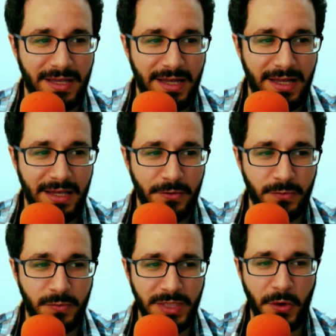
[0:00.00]
I
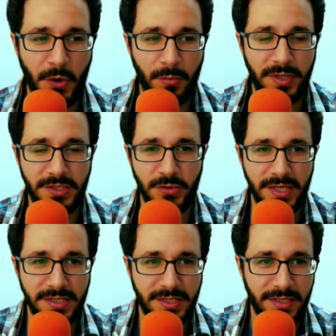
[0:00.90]
really hope that you
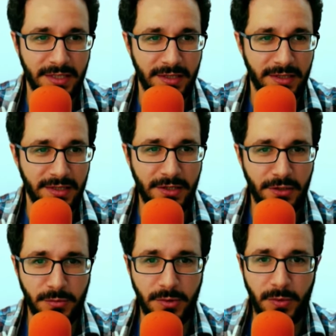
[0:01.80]
guys can uh, hear
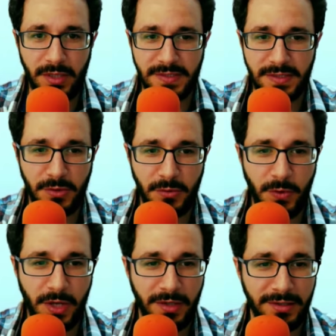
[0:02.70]
me well, see me
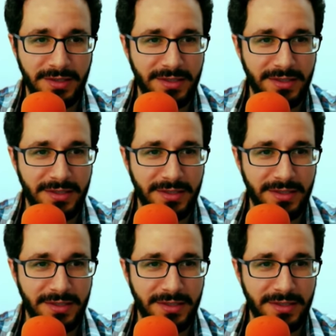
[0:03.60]
well.